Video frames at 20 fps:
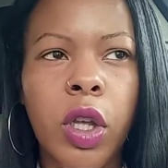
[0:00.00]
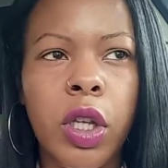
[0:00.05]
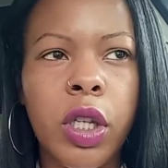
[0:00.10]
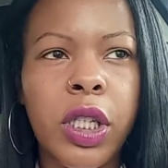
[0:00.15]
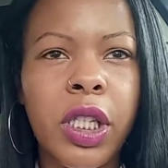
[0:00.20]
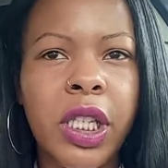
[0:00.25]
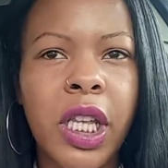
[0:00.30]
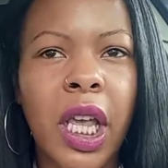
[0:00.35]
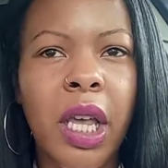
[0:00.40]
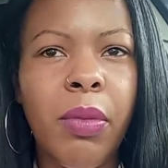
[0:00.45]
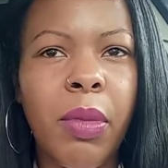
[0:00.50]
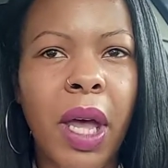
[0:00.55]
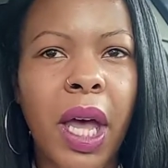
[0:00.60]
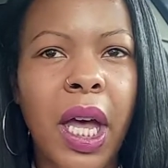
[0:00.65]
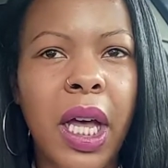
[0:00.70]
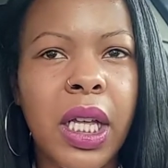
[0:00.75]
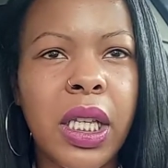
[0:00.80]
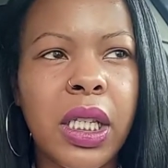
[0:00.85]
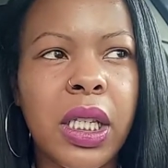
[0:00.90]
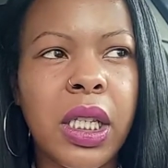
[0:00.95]
same
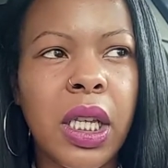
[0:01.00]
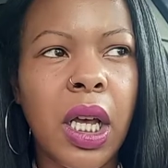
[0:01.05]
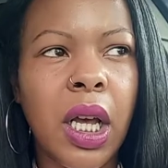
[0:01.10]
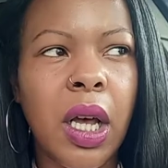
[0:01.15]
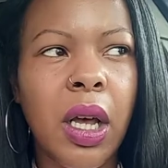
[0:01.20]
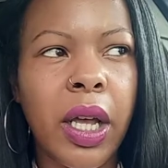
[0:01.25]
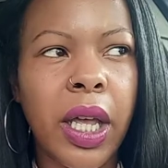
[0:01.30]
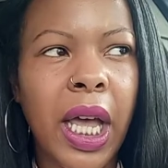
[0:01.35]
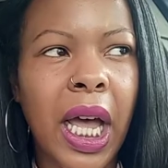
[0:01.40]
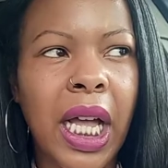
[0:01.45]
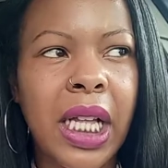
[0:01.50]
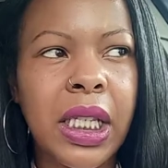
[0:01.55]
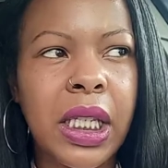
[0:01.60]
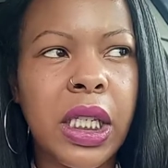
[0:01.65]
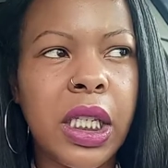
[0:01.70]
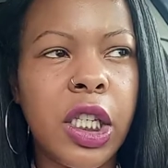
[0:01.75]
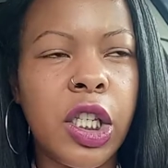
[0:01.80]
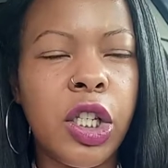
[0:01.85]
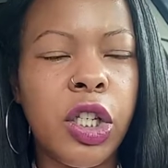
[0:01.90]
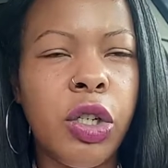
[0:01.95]
as
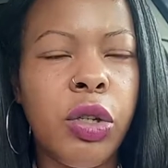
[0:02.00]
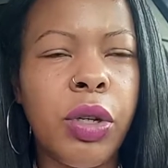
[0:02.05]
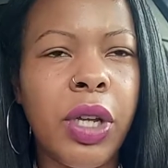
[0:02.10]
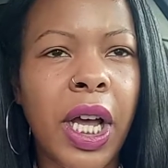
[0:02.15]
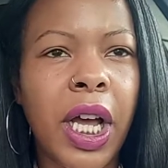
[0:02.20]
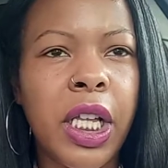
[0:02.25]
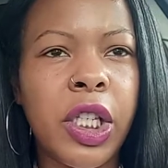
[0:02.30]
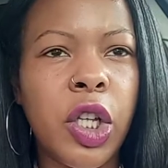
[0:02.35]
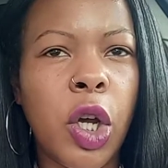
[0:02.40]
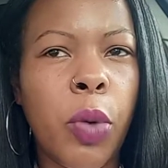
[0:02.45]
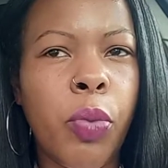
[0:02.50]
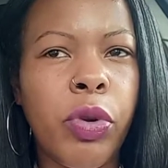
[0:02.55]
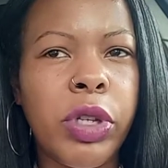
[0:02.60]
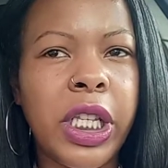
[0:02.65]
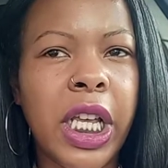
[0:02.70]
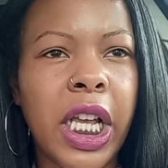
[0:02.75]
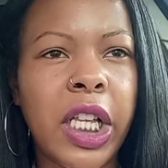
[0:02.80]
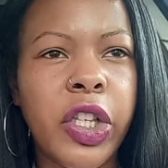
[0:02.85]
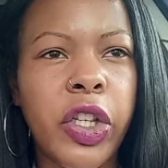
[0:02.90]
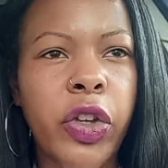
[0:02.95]
Cancers. You guys are
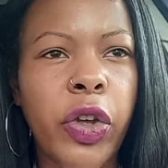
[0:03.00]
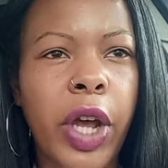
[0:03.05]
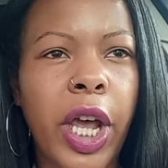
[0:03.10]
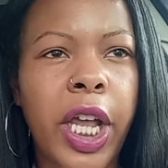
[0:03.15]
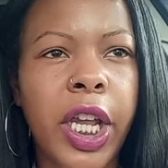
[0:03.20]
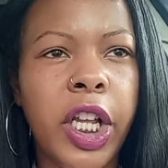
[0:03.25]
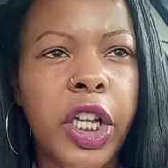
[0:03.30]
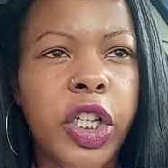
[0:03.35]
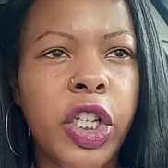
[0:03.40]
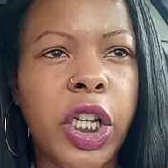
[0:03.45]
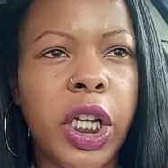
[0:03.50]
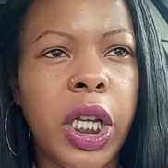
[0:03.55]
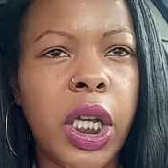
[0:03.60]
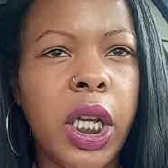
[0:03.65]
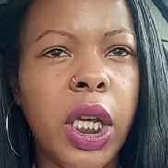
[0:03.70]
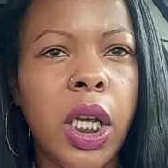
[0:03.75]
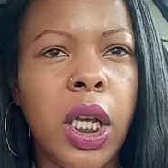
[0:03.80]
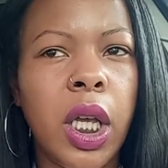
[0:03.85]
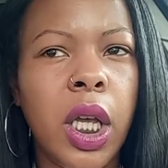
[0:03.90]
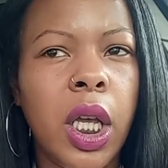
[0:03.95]
protecting your
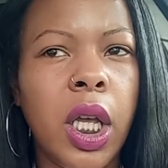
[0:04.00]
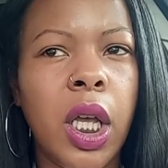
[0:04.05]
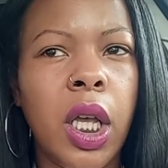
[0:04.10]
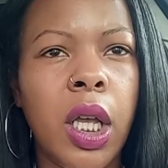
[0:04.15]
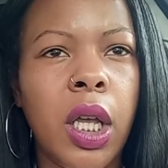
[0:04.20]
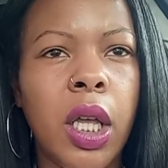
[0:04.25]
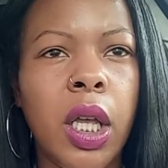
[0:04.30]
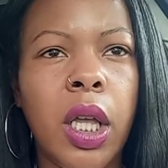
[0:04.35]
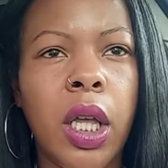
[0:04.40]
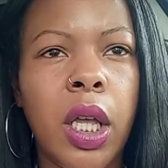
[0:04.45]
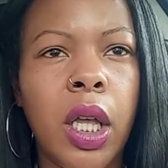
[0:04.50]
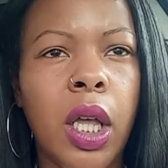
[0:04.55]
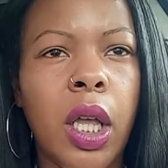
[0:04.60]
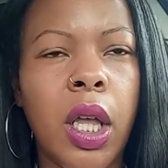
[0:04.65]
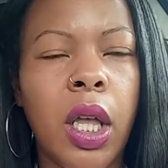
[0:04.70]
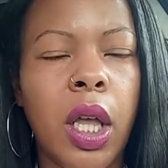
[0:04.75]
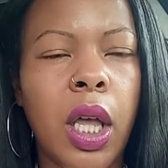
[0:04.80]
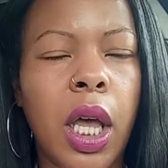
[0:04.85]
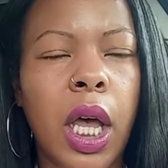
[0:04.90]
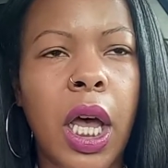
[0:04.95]
energy
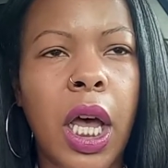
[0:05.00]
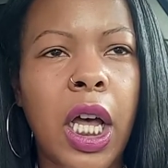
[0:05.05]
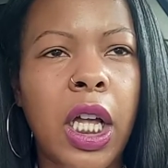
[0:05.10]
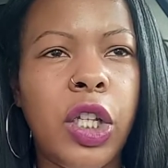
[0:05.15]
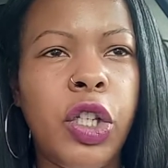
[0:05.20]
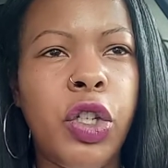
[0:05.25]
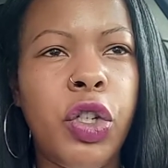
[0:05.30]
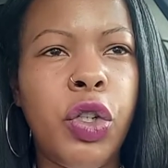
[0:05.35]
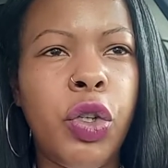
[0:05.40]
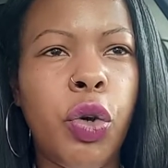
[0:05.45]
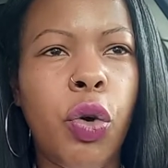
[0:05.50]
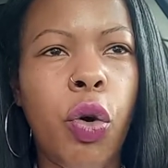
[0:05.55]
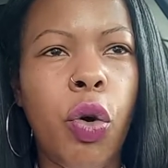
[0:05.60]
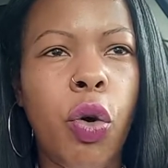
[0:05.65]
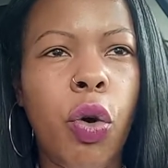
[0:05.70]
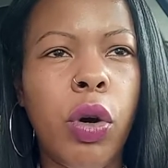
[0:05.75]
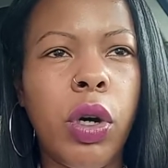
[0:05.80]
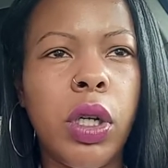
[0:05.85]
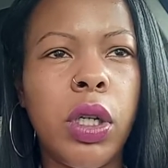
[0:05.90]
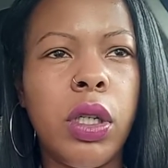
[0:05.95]
and
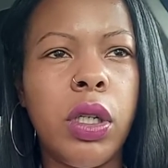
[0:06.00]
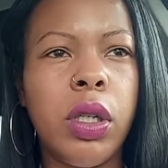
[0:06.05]
you're